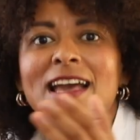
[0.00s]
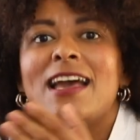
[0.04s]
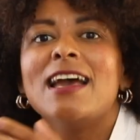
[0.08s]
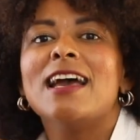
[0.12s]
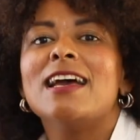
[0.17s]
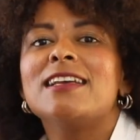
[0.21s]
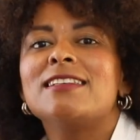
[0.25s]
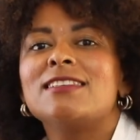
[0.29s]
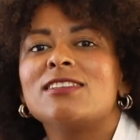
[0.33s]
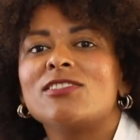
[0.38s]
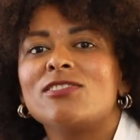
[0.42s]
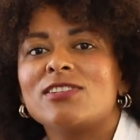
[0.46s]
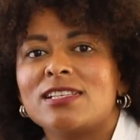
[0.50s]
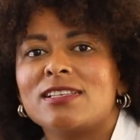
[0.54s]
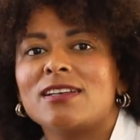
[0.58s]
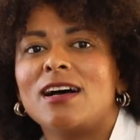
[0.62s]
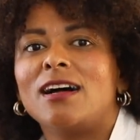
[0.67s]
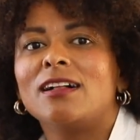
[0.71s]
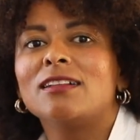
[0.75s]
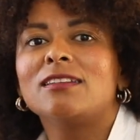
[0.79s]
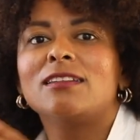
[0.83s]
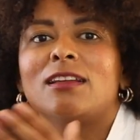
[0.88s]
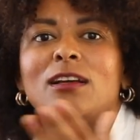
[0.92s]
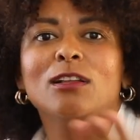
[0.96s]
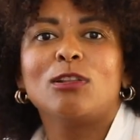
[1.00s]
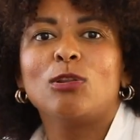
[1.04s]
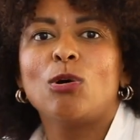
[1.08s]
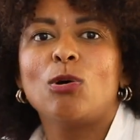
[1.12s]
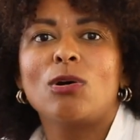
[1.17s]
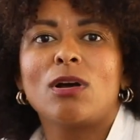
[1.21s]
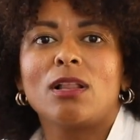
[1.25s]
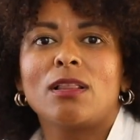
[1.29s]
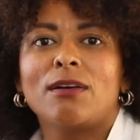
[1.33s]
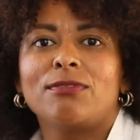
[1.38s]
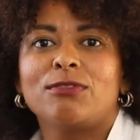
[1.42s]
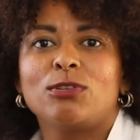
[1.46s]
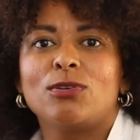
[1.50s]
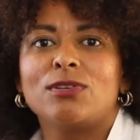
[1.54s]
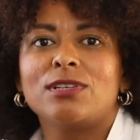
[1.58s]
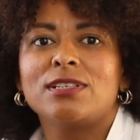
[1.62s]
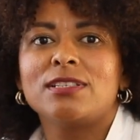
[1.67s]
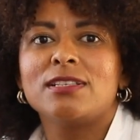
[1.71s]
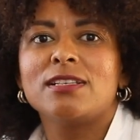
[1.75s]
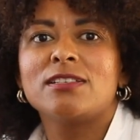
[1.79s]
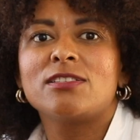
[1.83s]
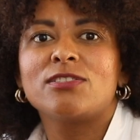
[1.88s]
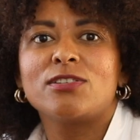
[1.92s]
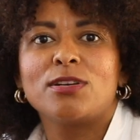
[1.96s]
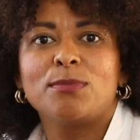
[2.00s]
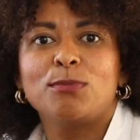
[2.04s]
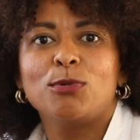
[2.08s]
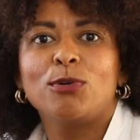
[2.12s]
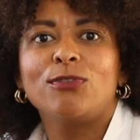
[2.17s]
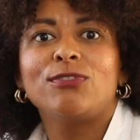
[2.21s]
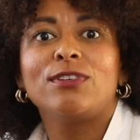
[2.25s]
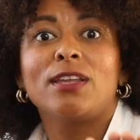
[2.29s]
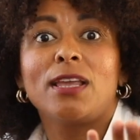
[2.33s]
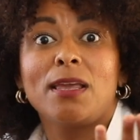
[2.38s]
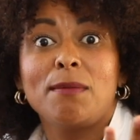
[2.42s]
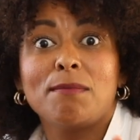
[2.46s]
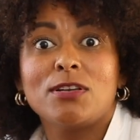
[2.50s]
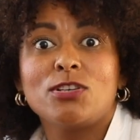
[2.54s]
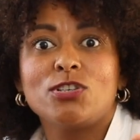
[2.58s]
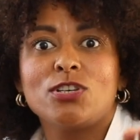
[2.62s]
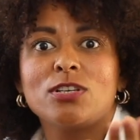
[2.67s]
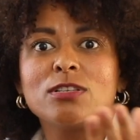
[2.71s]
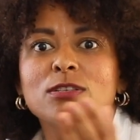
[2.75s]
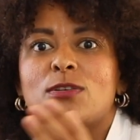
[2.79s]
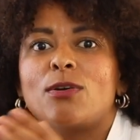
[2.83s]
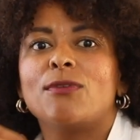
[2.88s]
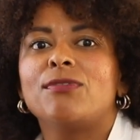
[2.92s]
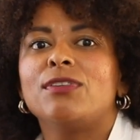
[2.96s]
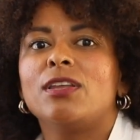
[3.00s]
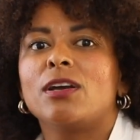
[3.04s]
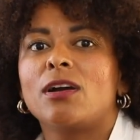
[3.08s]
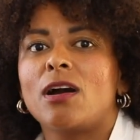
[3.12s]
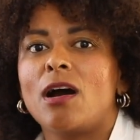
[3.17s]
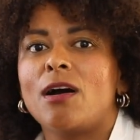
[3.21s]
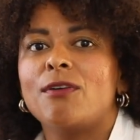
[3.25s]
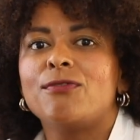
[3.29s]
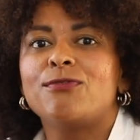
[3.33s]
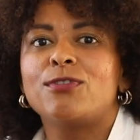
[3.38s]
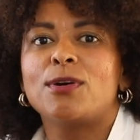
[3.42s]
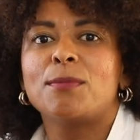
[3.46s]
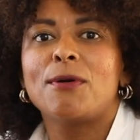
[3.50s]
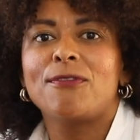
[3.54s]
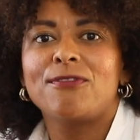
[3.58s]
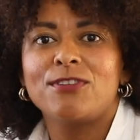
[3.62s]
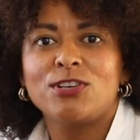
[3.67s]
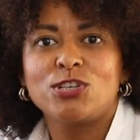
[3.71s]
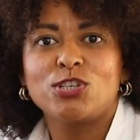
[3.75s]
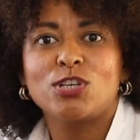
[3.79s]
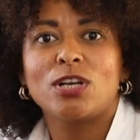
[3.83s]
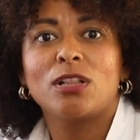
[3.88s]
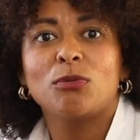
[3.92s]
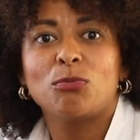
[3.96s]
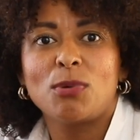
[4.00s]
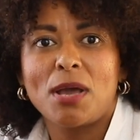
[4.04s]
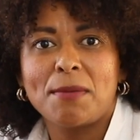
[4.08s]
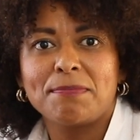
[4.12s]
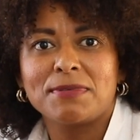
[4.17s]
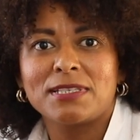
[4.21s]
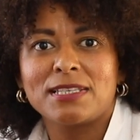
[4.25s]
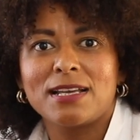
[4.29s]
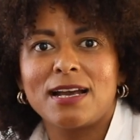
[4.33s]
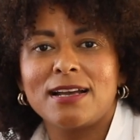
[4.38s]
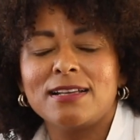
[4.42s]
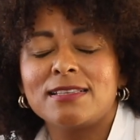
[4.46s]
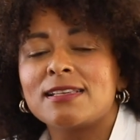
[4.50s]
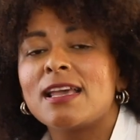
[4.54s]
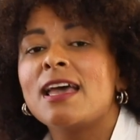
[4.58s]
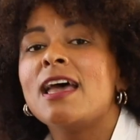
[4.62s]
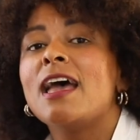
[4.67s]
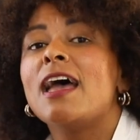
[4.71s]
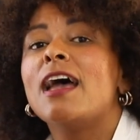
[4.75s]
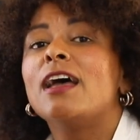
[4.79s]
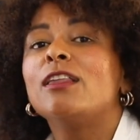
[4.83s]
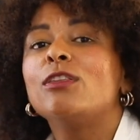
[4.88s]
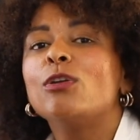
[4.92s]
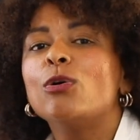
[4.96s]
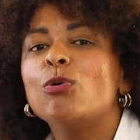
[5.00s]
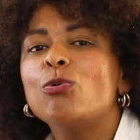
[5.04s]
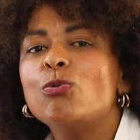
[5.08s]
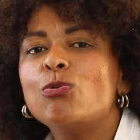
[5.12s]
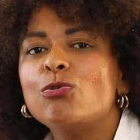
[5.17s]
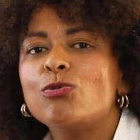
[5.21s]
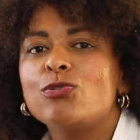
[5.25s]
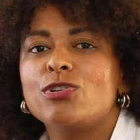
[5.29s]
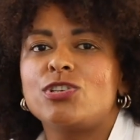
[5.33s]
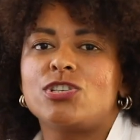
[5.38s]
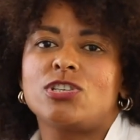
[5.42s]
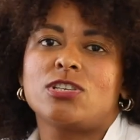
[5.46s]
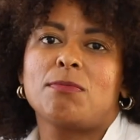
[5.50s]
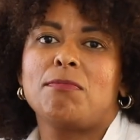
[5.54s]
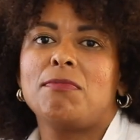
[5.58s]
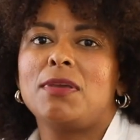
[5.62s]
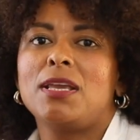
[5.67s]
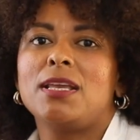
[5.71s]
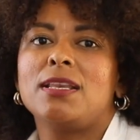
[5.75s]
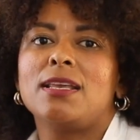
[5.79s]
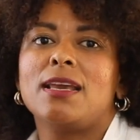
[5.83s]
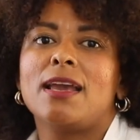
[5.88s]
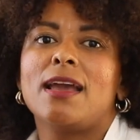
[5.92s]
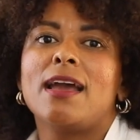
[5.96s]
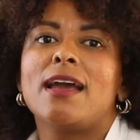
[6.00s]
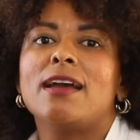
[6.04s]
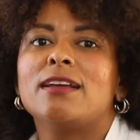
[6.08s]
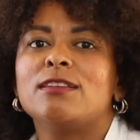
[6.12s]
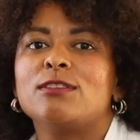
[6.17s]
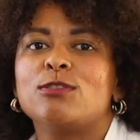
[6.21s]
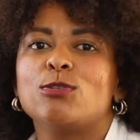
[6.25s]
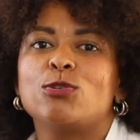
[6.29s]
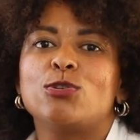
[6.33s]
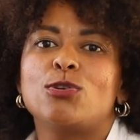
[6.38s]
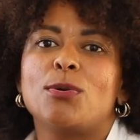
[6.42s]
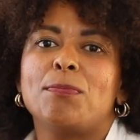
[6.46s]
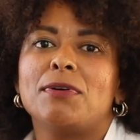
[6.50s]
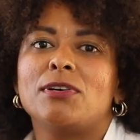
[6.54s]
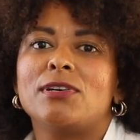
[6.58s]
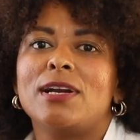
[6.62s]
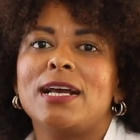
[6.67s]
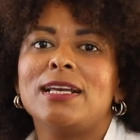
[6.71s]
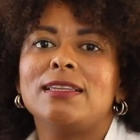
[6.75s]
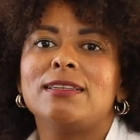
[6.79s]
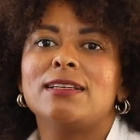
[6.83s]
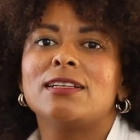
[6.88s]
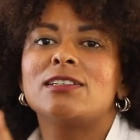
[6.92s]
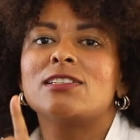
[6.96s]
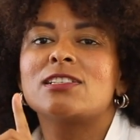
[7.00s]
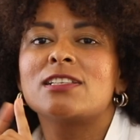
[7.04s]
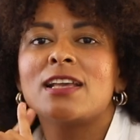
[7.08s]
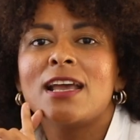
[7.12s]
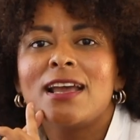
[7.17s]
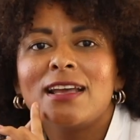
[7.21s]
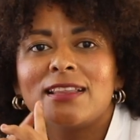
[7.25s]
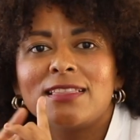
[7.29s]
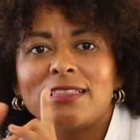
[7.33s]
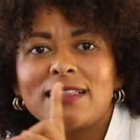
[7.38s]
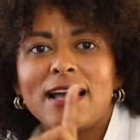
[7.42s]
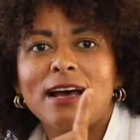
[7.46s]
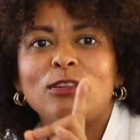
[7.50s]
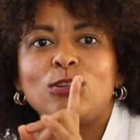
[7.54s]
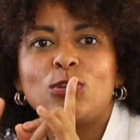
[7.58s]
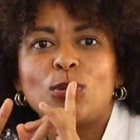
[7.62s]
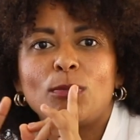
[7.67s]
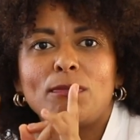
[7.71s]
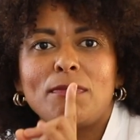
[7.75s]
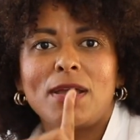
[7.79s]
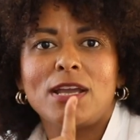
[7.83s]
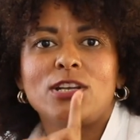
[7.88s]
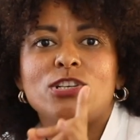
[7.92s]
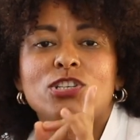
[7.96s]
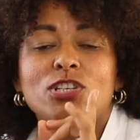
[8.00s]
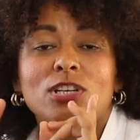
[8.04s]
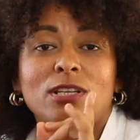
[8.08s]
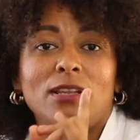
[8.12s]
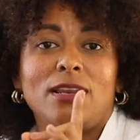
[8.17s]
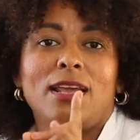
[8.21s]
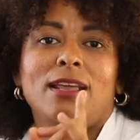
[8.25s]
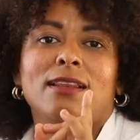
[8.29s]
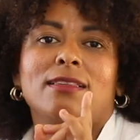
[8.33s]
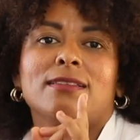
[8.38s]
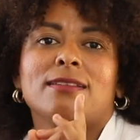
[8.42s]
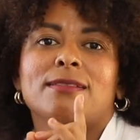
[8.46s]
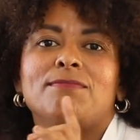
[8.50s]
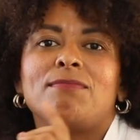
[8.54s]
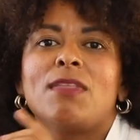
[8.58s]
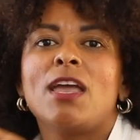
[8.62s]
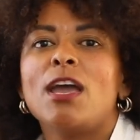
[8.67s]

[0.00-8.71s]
As a result, local authorities removed images of the cove from official websites and urged media and tour operators not to mention it.